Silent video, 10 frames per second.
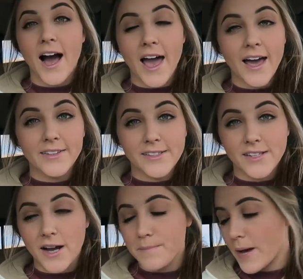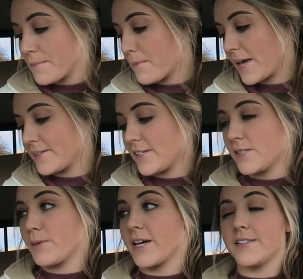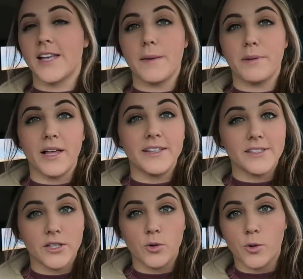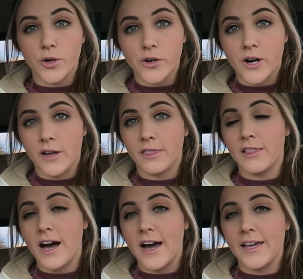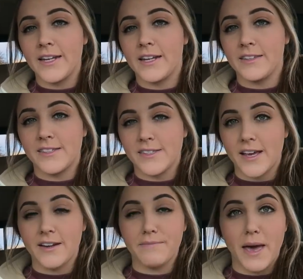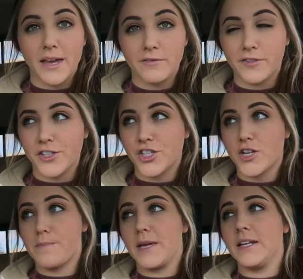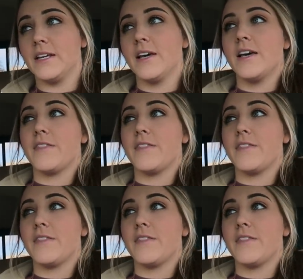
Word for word: I had to stop by Macy's because I placed an order online, and instead of paying for shipping,